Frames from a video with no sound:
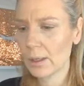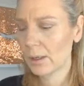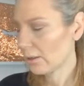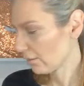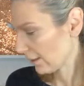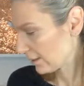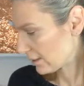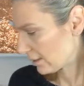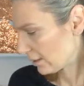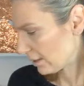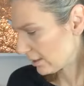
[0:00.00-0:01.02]
All right, so
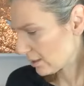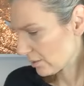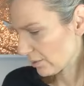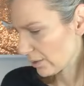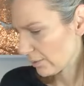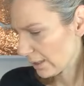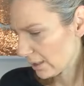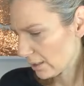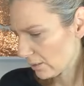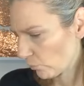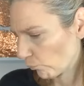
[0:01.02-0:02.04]
let's throw
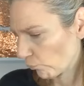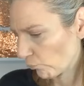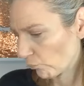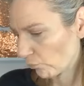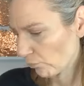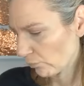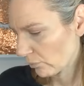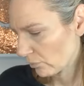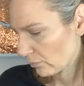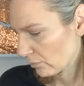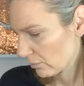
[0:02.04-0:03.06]
in,
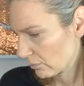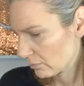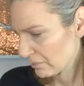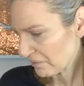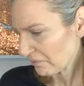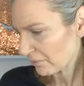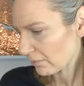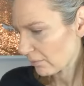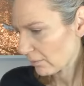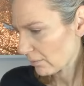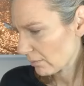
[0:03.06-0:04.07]

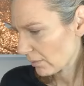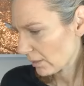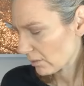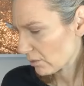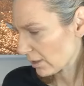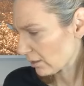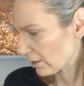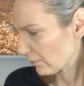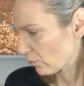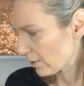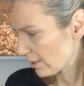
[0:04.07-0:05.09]
I'm trying to look at
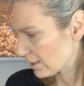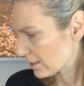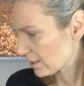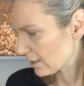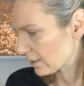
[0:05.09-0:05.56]
one that's